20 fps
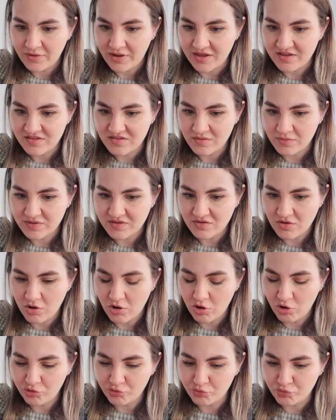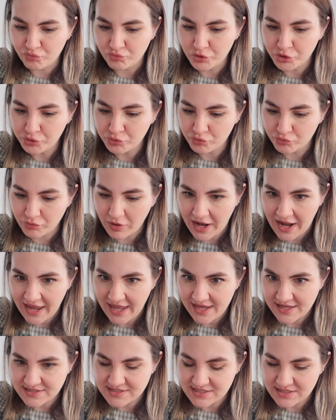Okay, so it's called Root
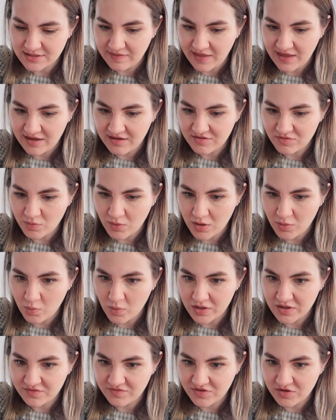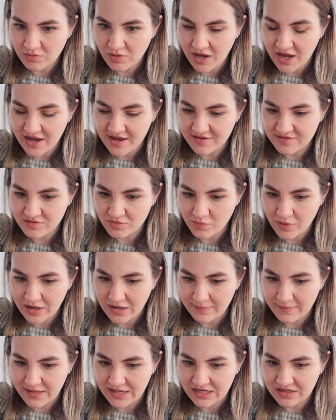Riot, and that is what one of you guys
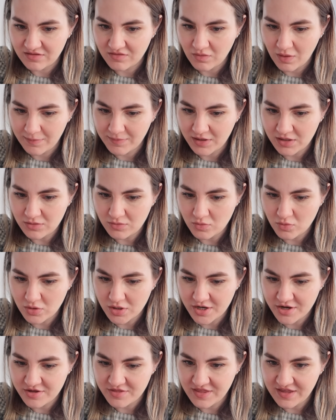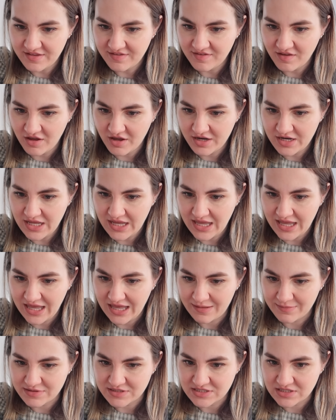recommended. So I'm gonna order this on
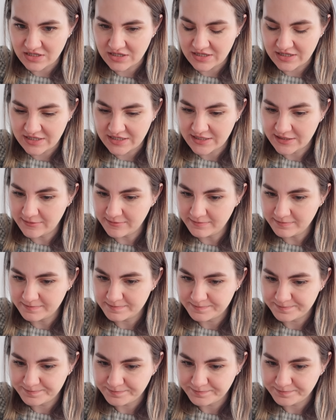Amazon.